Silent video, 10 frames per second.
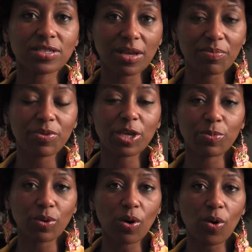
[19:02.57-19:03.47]
some
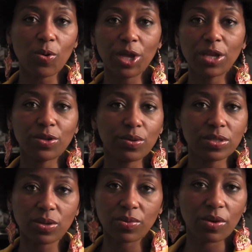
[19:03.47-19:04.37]
people old and new
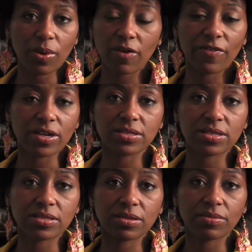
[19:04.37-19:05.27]
to the welfare
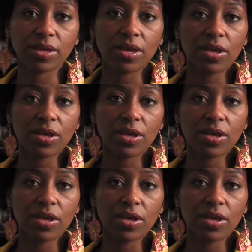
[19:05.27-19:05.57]
system.